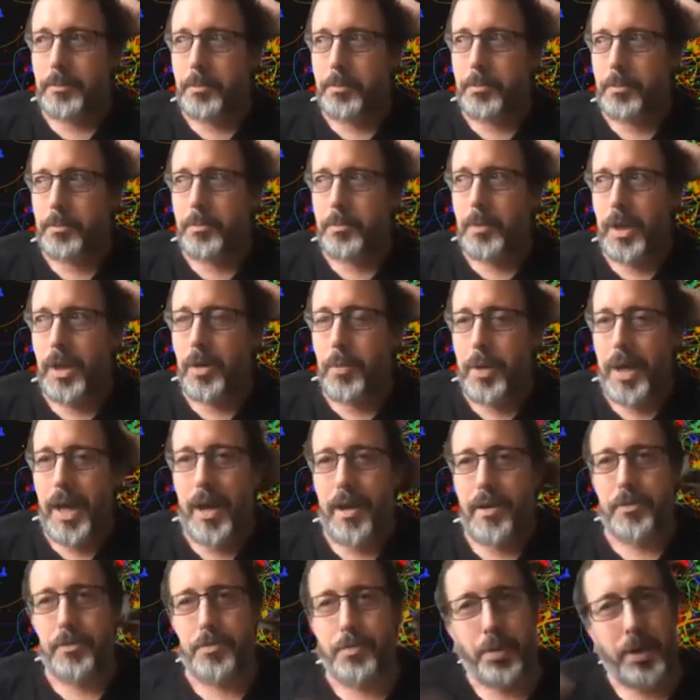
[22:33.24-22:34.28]
we
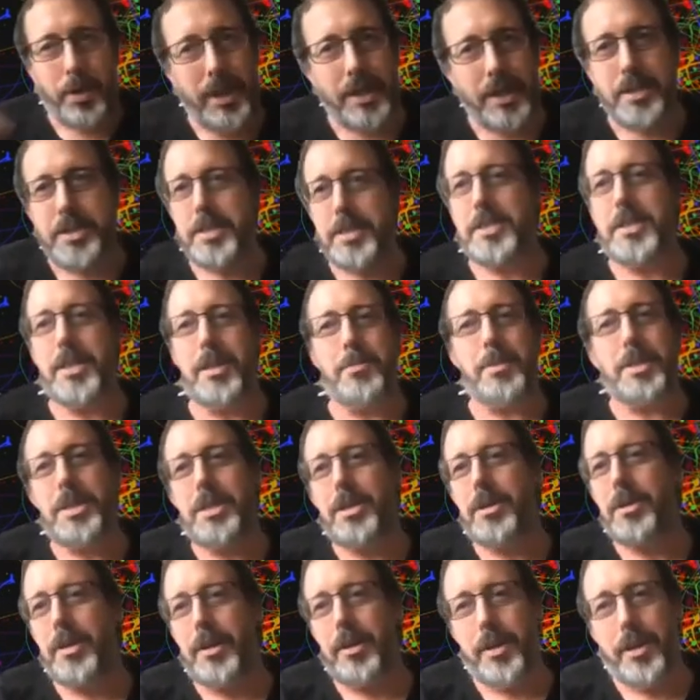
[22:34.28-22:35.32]
have pre-existing
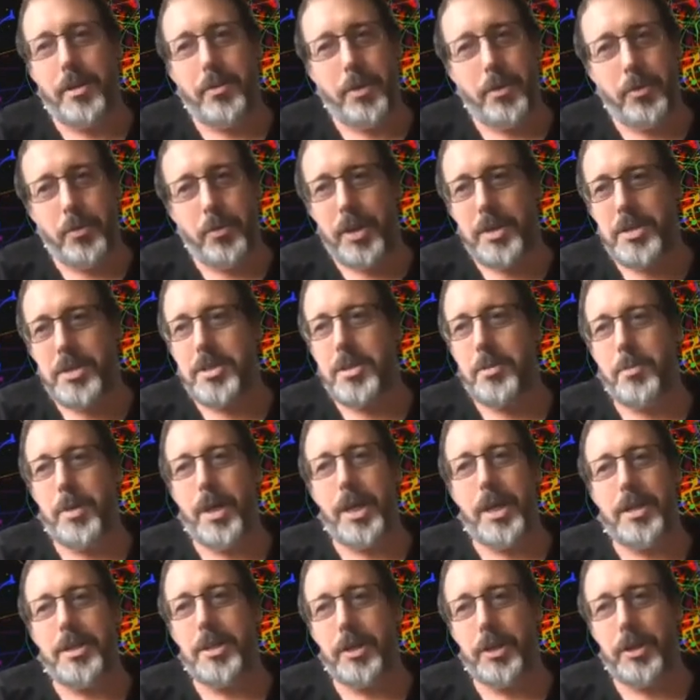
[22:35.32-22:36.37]
material that we want
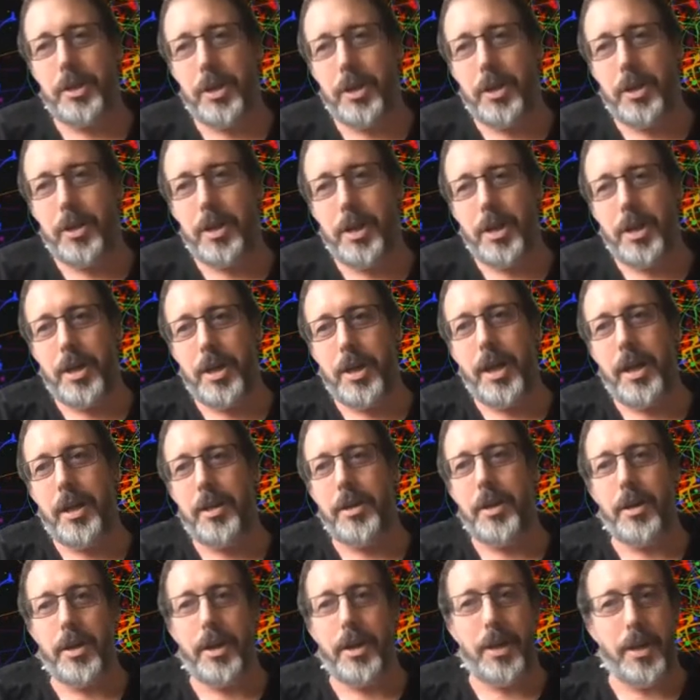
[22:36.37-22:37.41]
somebody to learn,
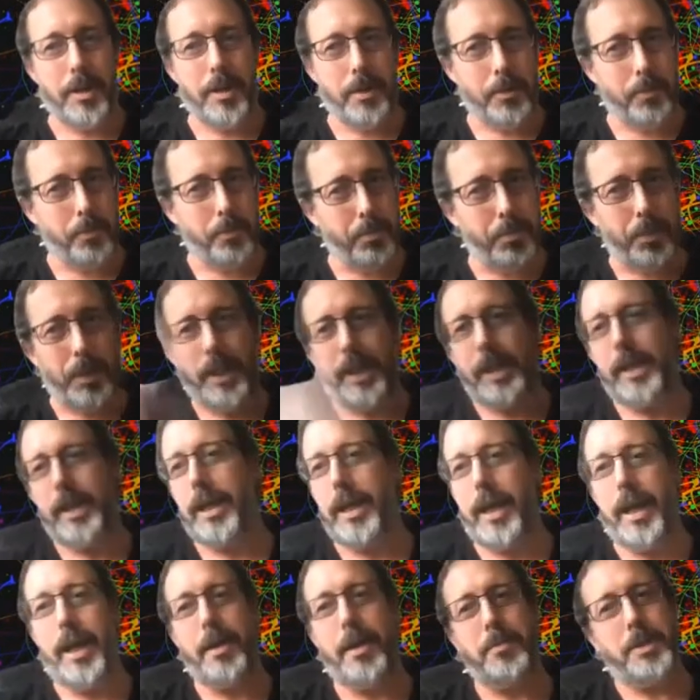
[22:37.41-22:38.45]
and they're going to play a
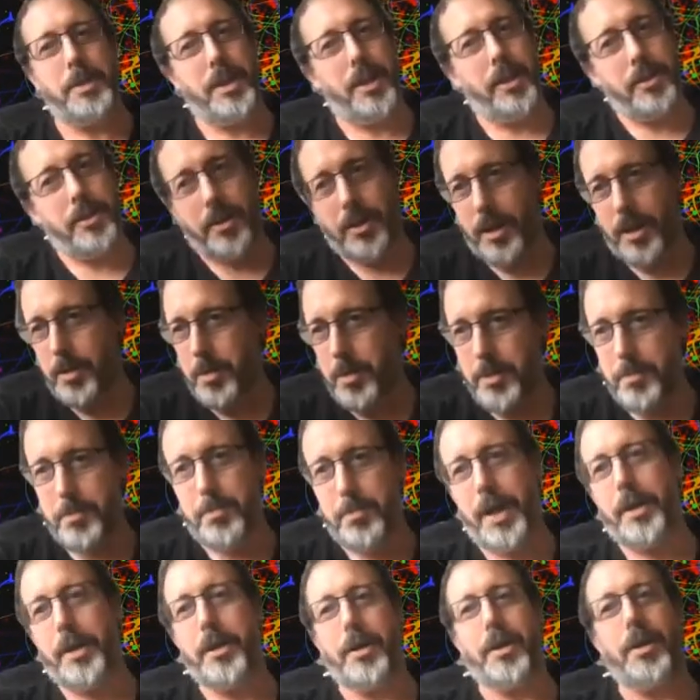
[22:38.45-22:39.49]
game, and then they're going to be
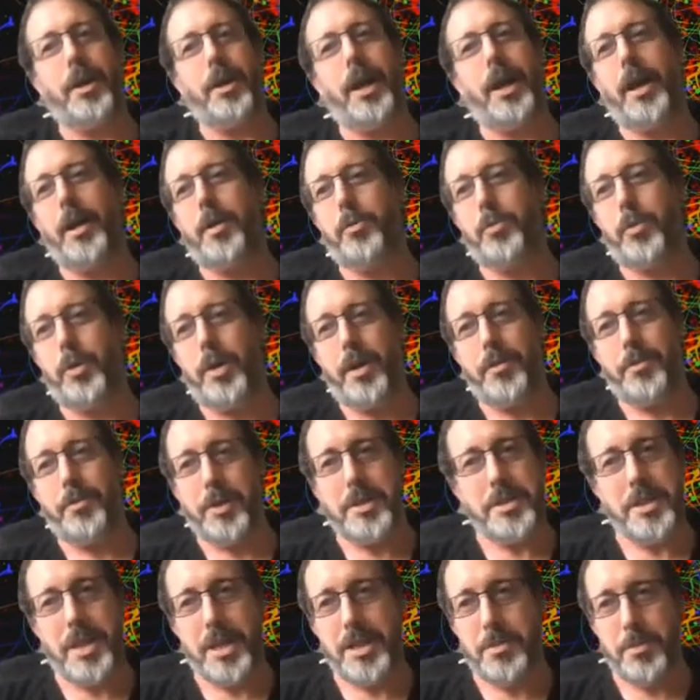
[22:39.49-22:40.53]
better at whatever
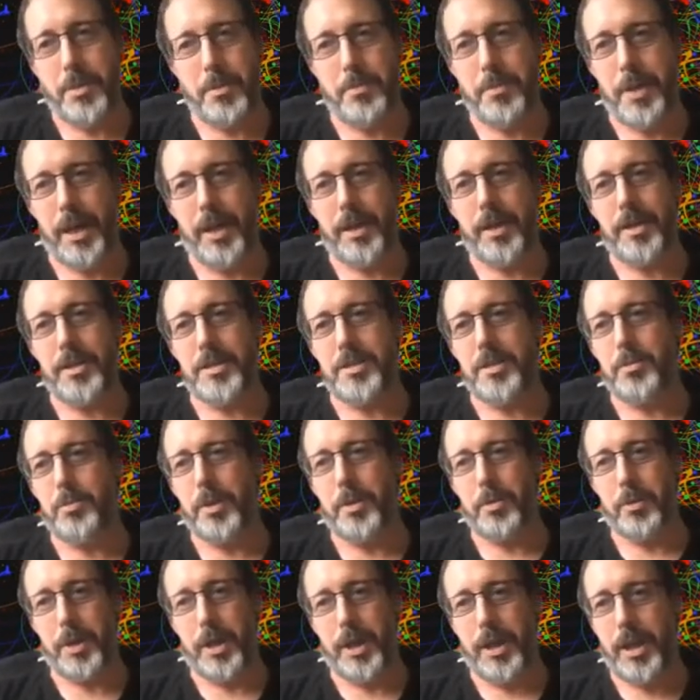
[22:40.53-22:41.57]
assessment mechanism we
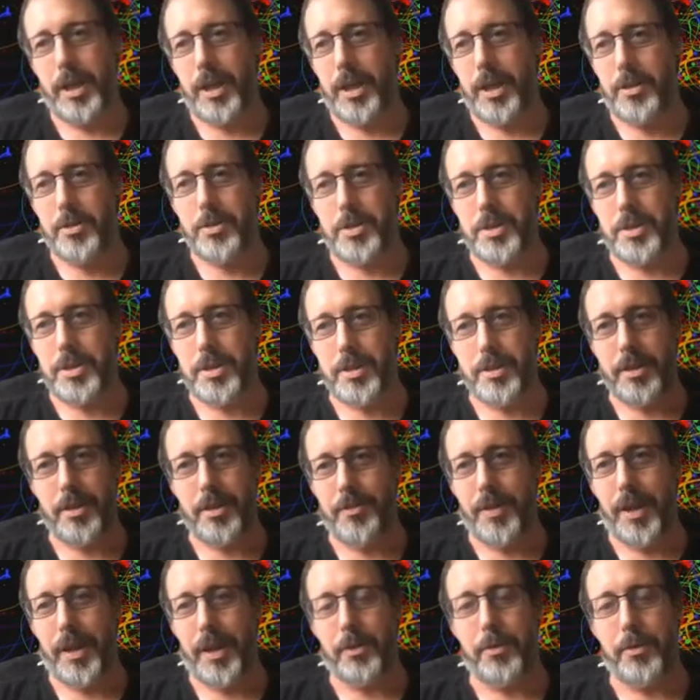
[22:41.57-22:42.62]
were going to use to
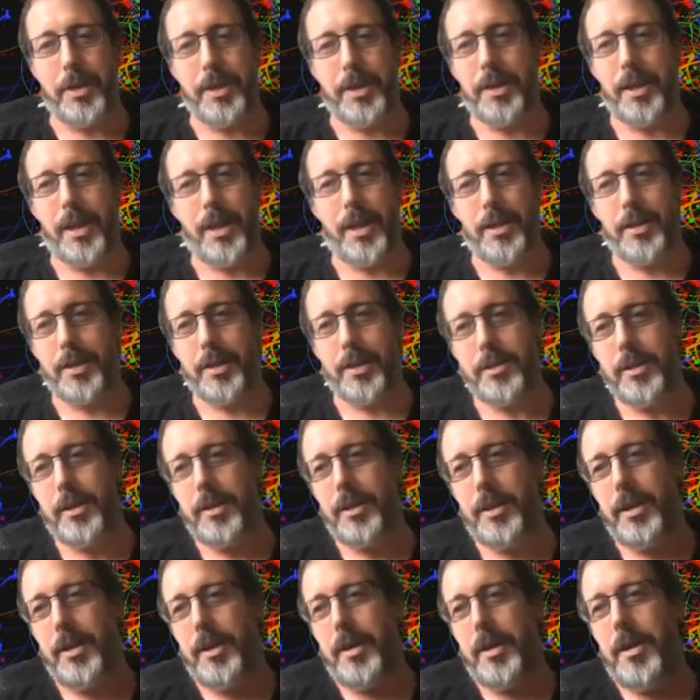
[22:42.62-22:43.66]
evaluate that. And the
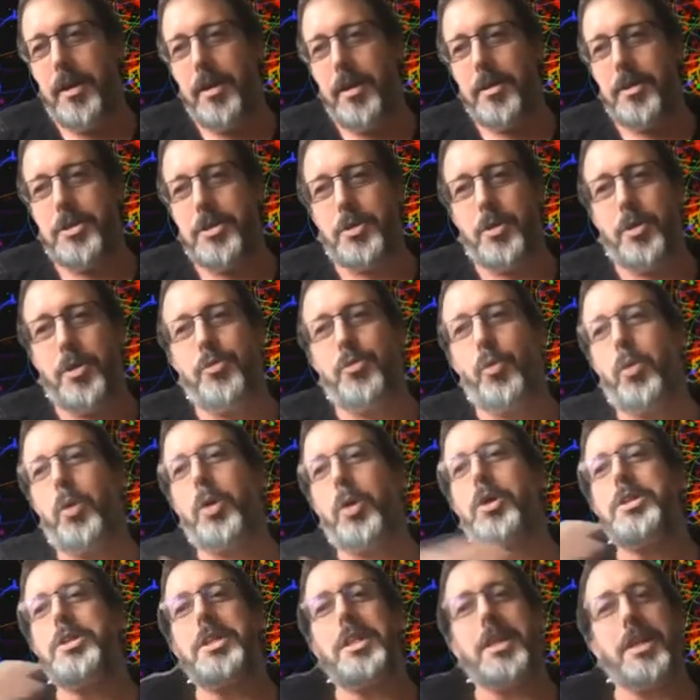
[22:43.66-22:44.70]
sort of
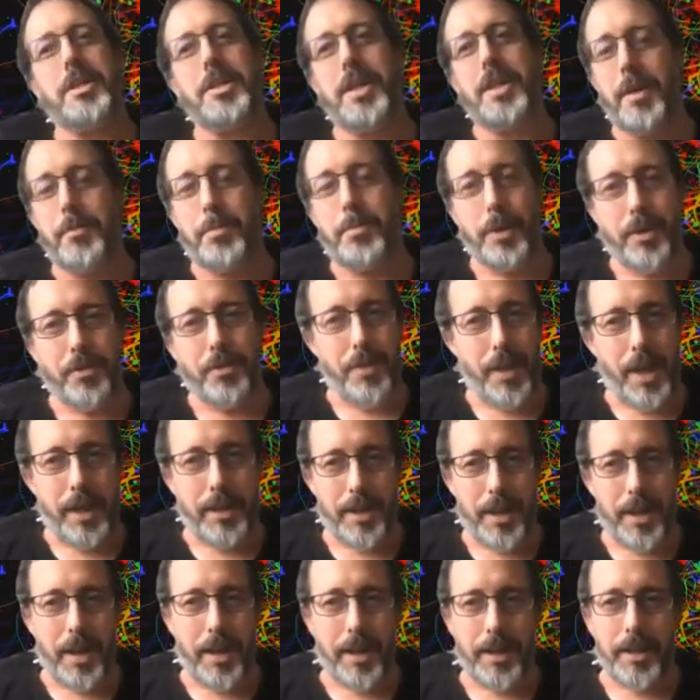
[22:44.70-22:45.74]
worst example of
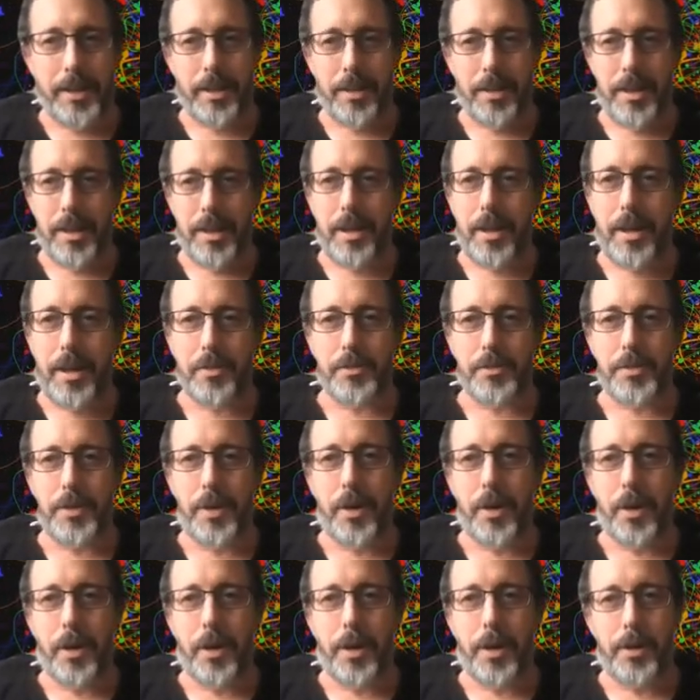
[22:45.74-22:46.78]
that I can think of
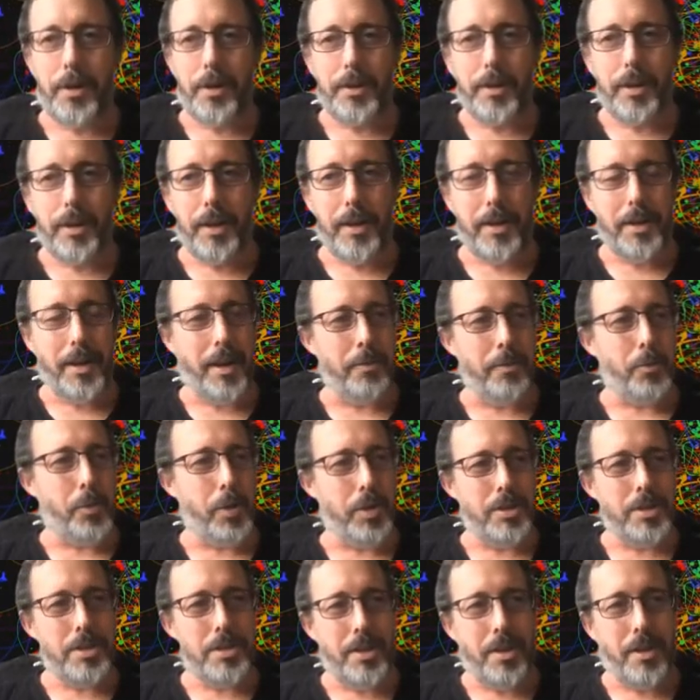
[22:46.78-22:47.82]
are, I
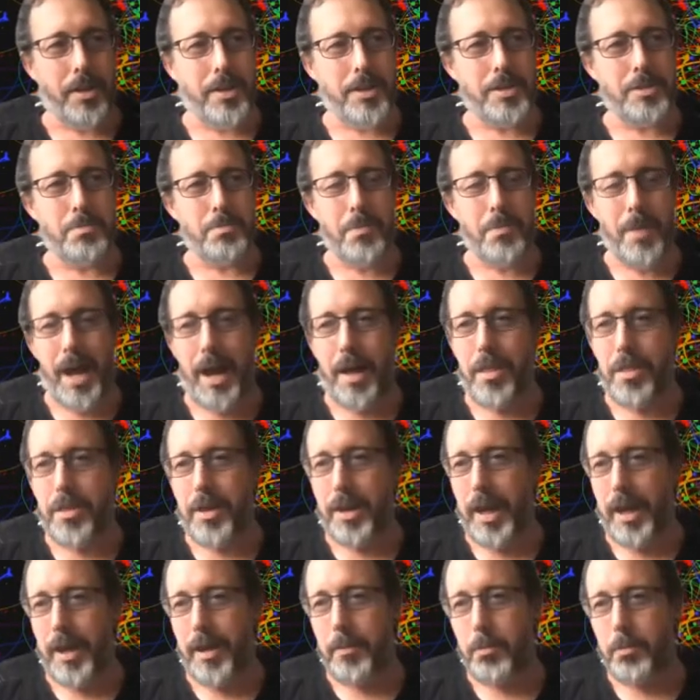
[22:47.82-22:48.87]
once saw this math
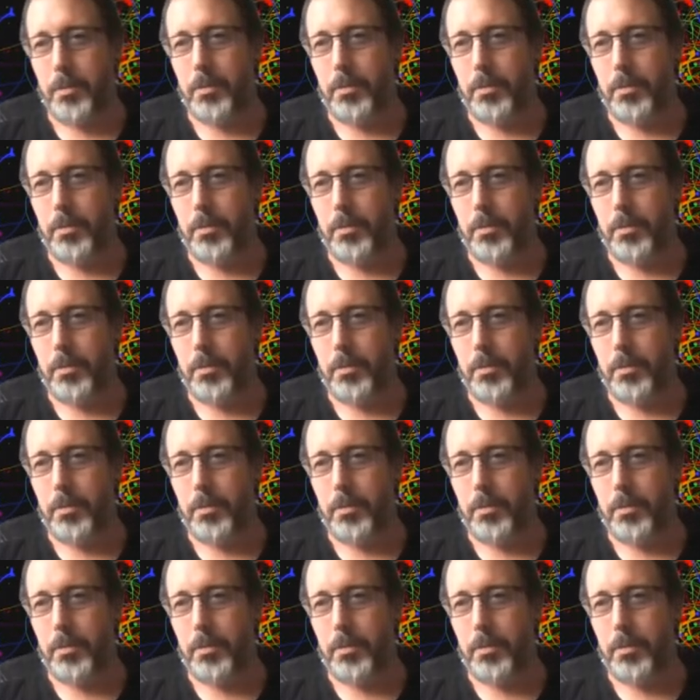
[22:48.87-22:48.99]
game